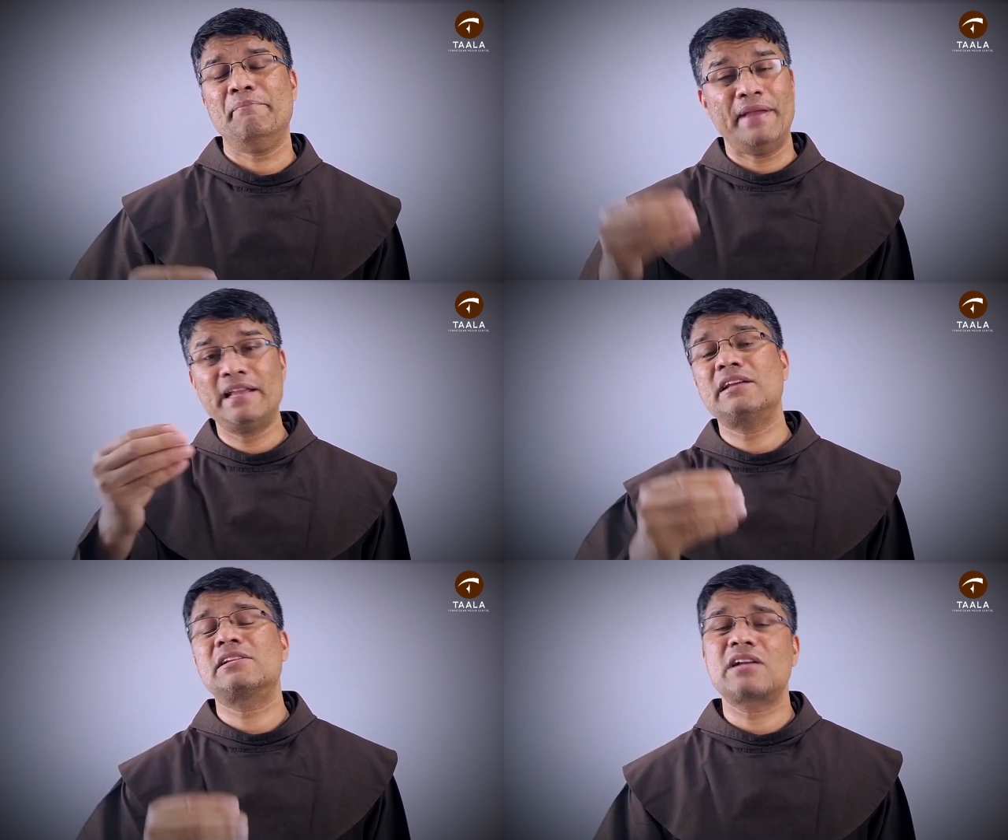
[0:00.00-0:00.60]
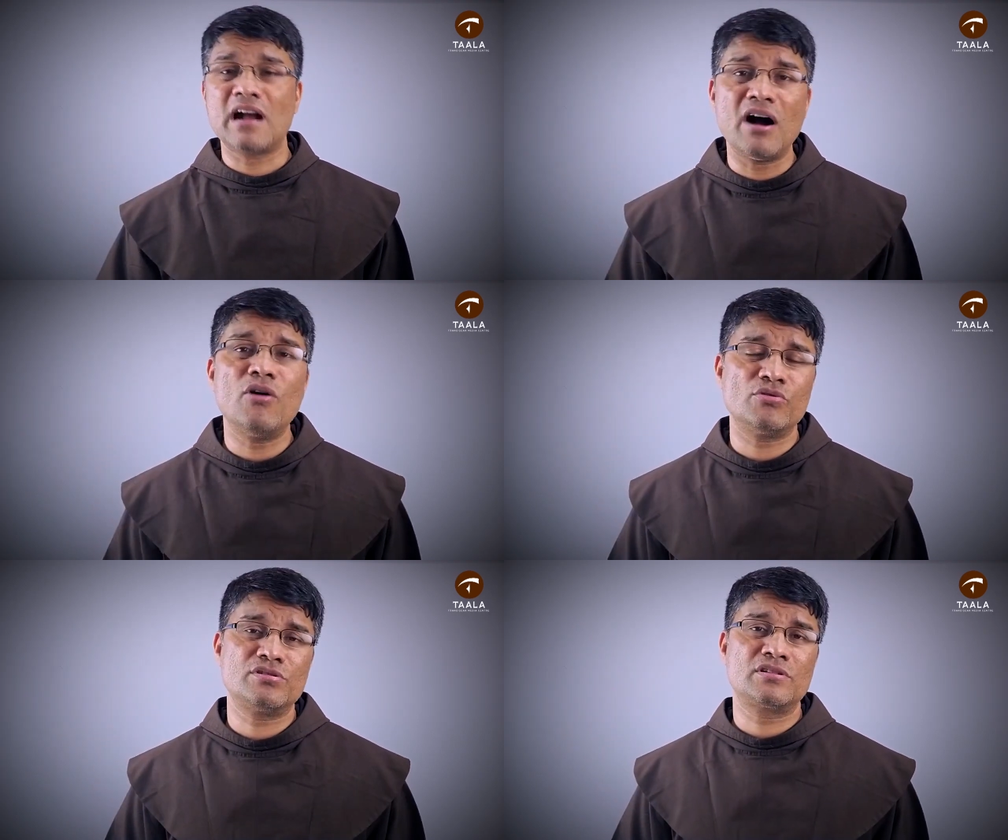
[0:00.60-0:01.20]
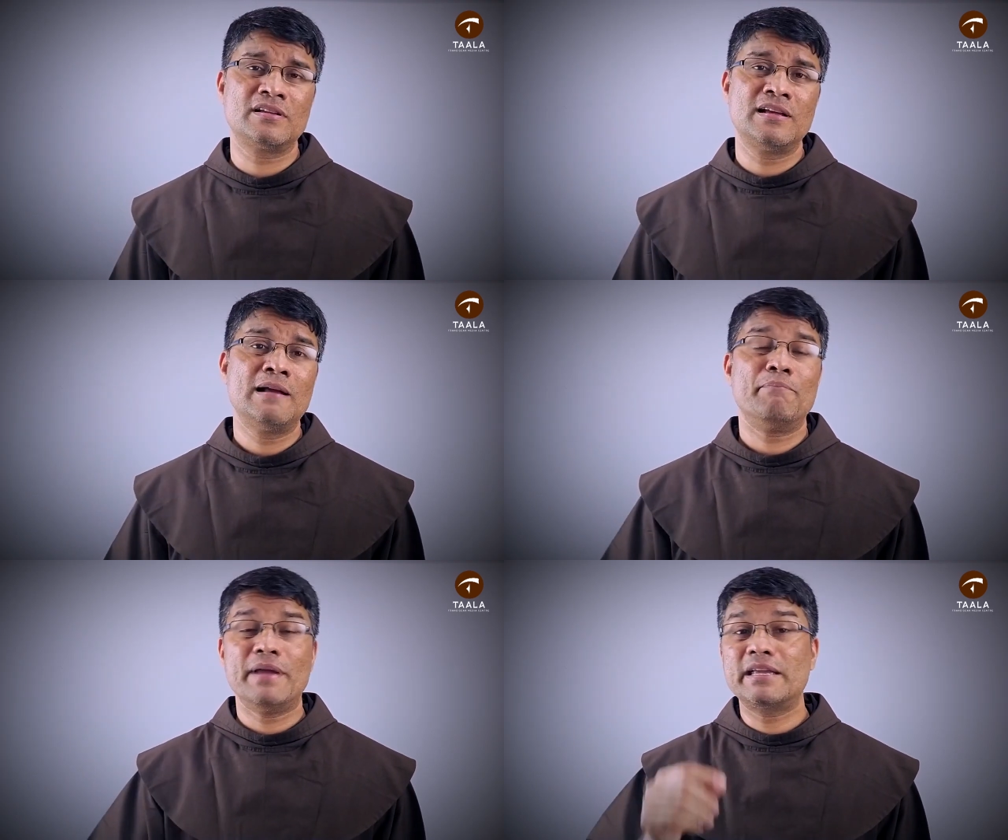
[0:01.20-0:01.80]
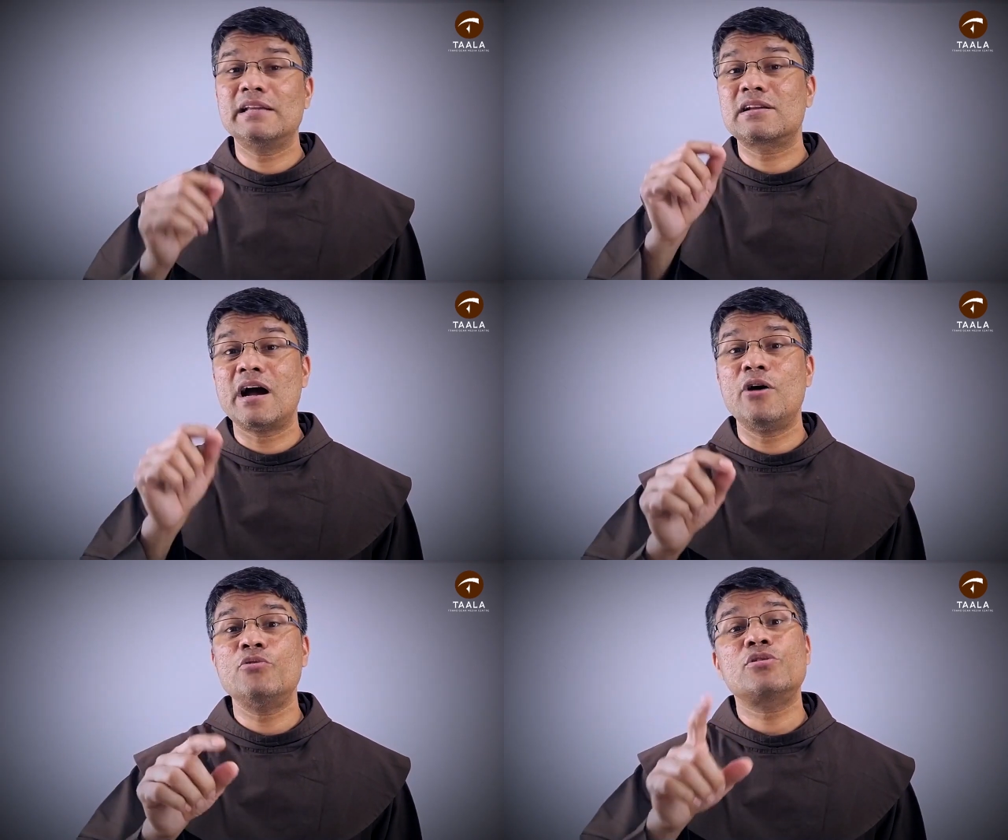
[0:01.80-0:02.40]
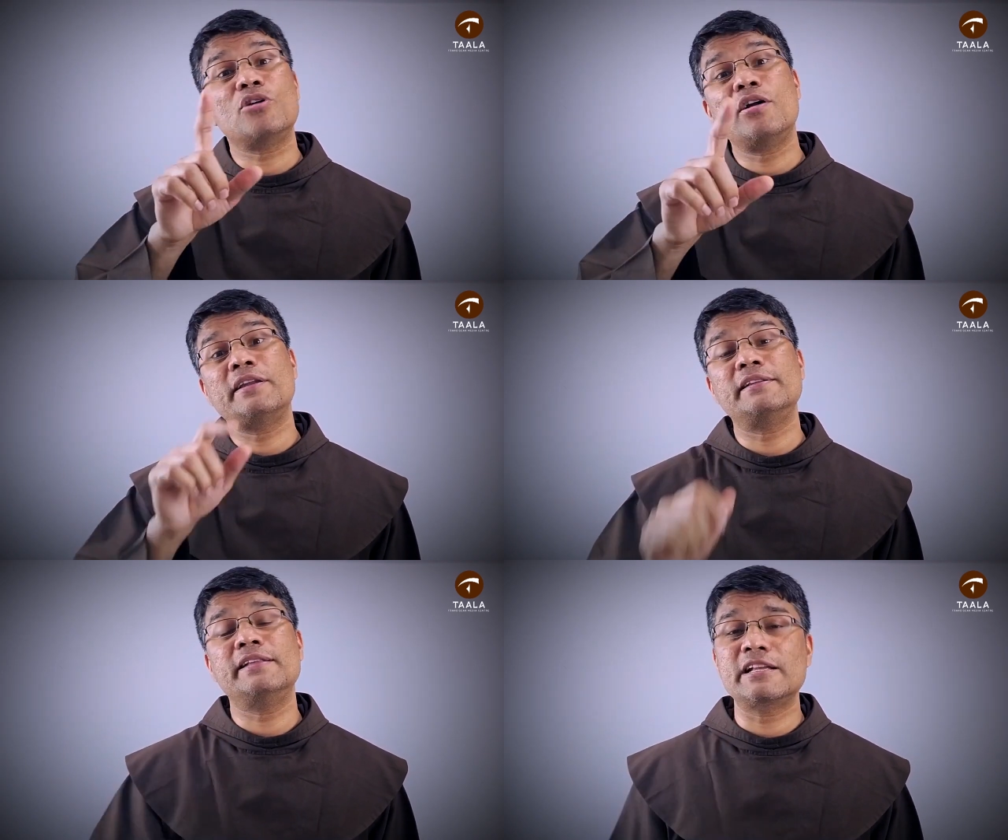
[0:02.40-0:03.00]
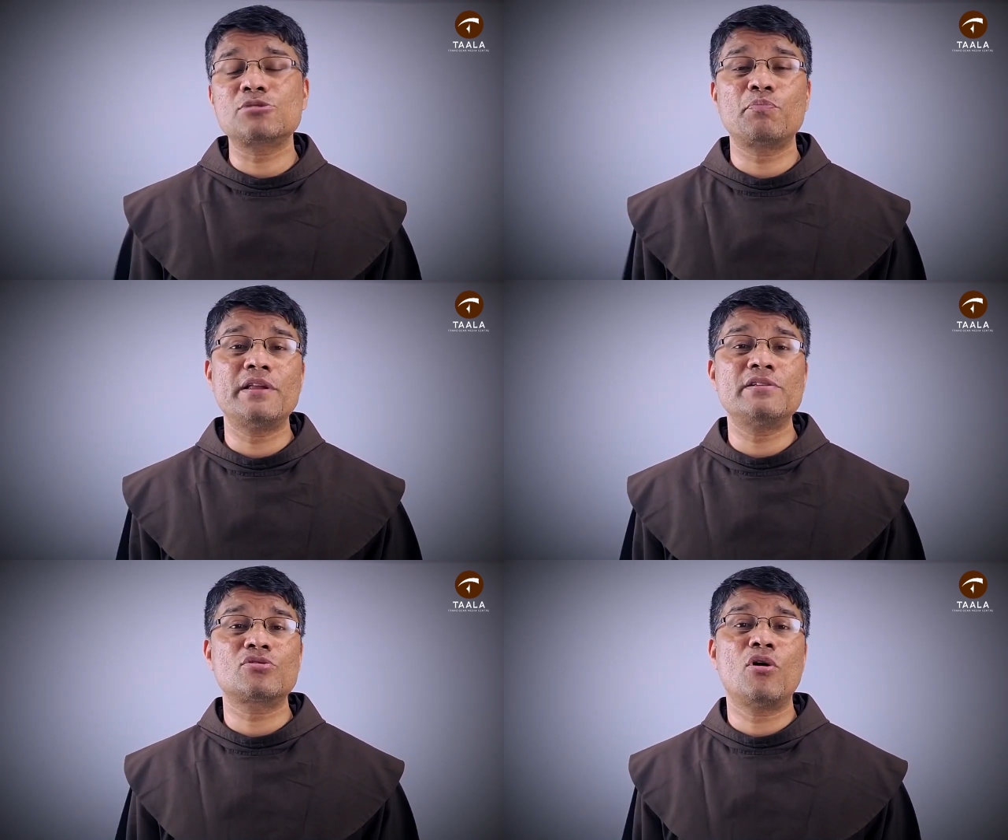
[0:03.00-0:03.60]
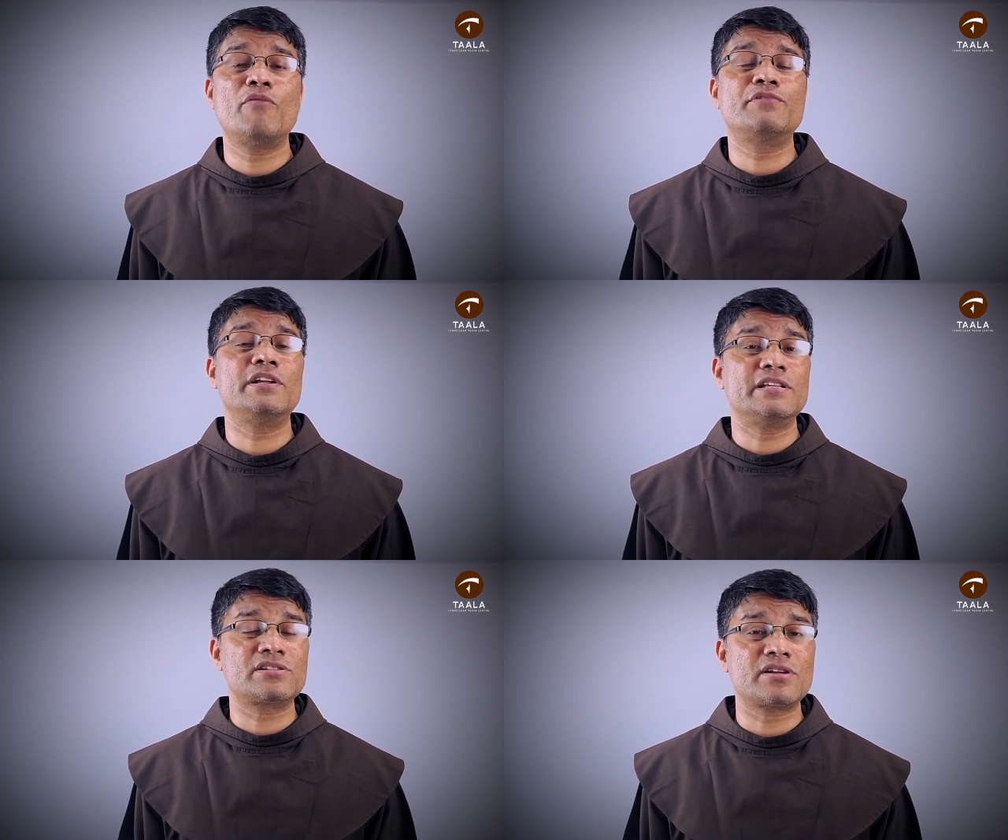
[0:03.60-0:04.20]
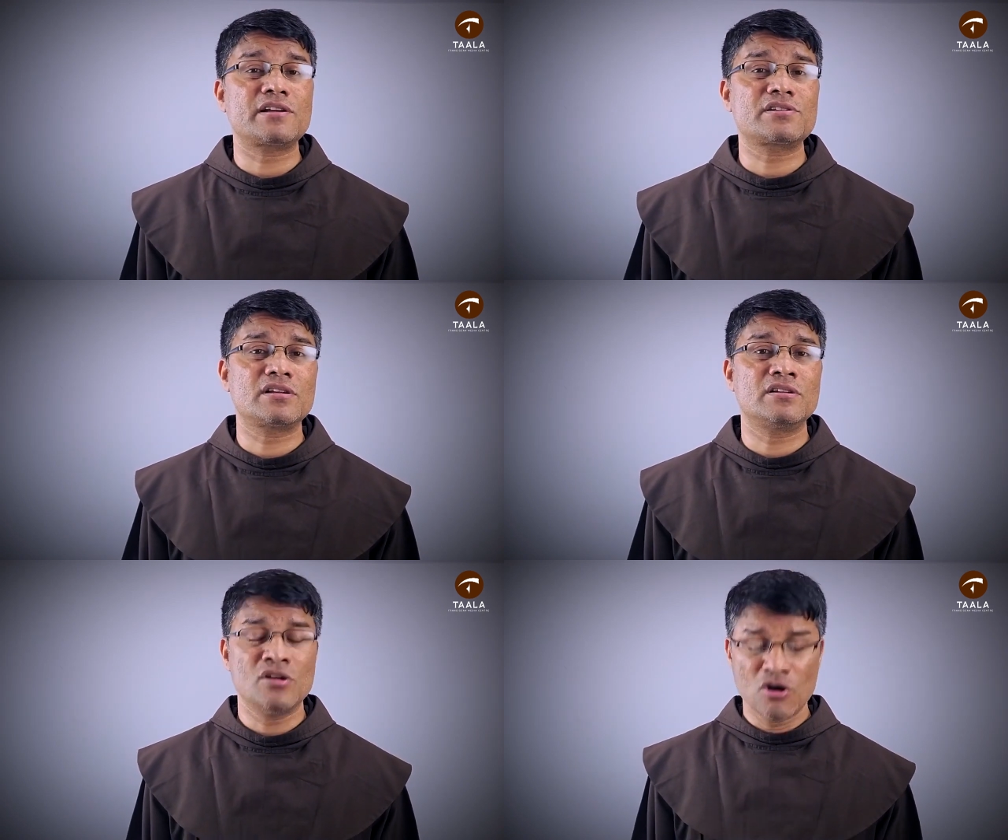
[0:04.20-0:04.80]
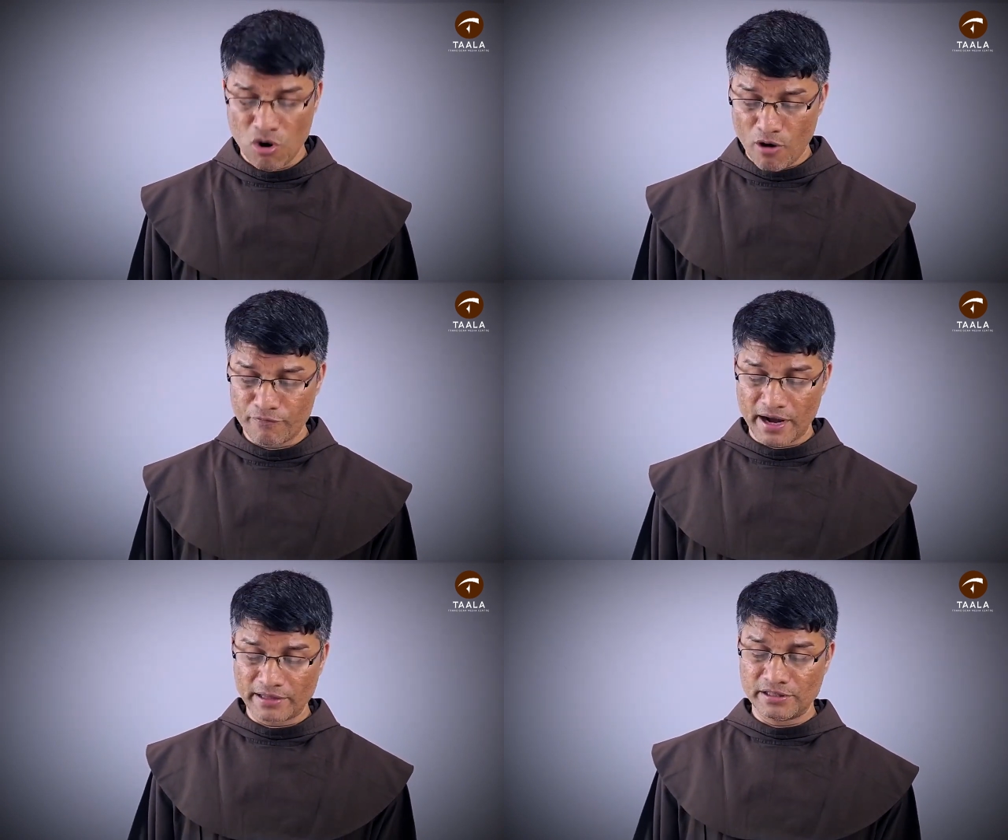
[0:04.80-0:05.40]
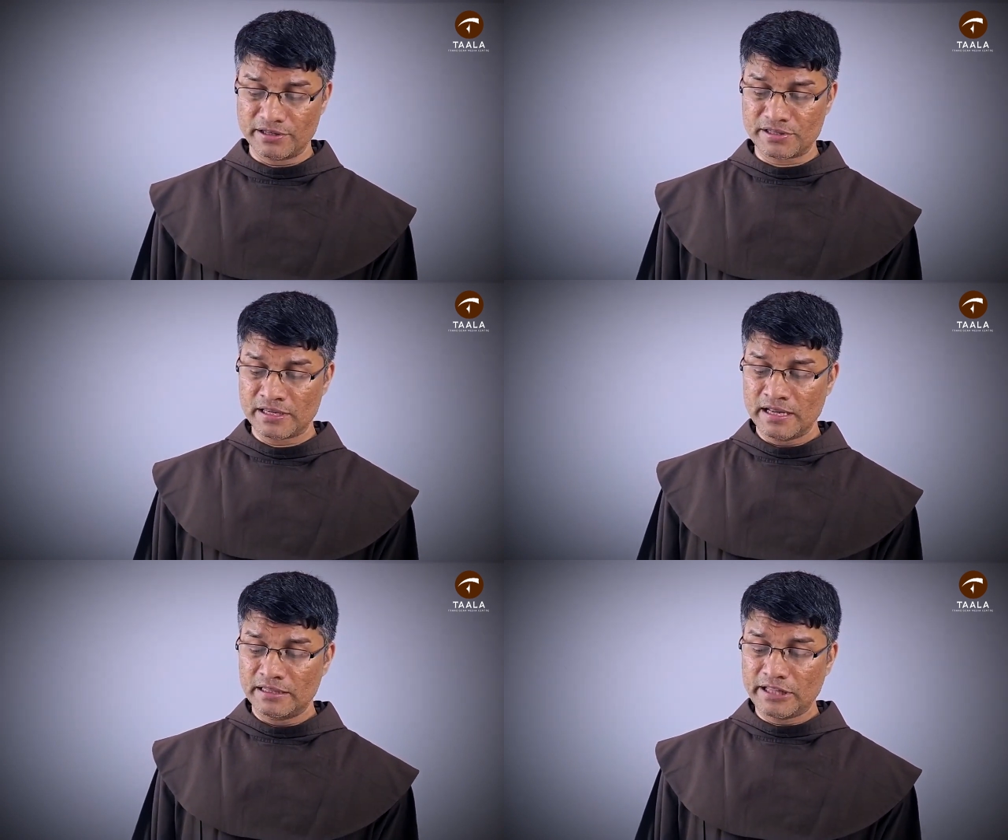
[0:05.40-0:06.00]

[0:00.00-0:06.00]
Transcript: make it count. Make it count not at the expense of the destruction of others.